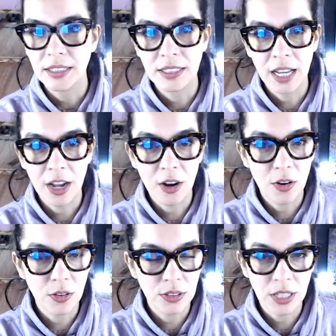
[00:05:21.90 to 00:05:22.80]

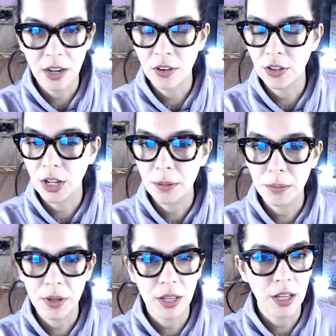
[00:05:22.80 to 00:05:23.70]
Down, down,
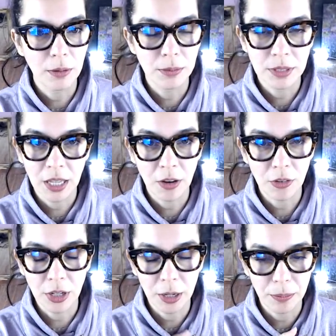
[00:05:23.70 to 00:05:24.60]
up, up,
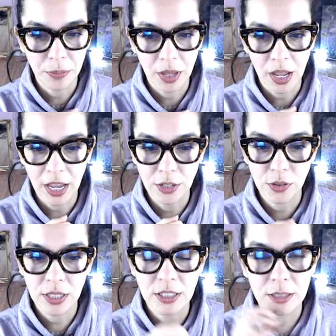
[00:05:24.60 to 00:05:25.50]
down, up. I
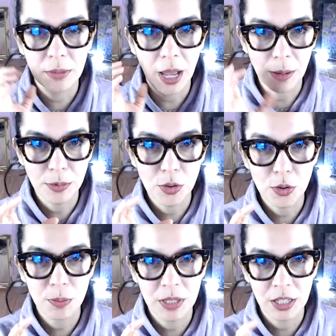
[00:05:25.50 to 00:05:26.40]
know that some
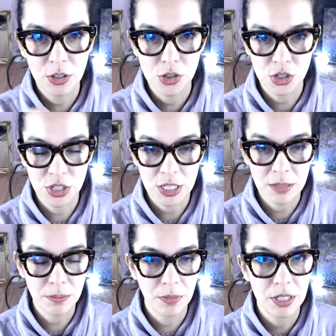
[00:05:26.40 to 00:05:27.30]
absolute beginners
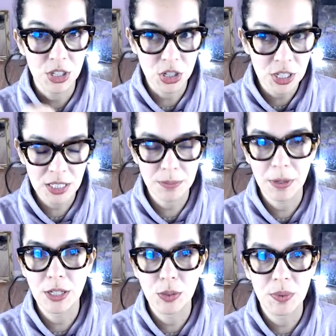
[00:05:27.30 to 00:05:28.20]
cheat cheat
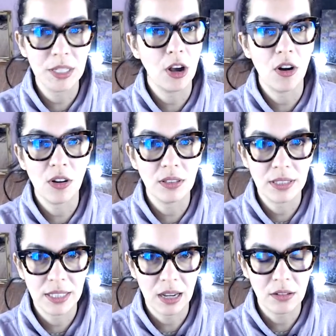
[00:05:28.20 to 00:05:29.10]
by doing
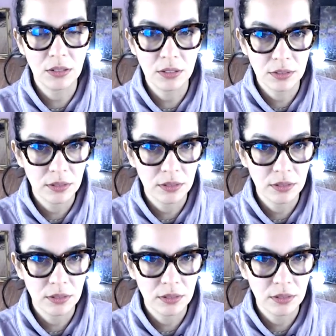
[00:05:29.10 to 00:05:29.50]
all down,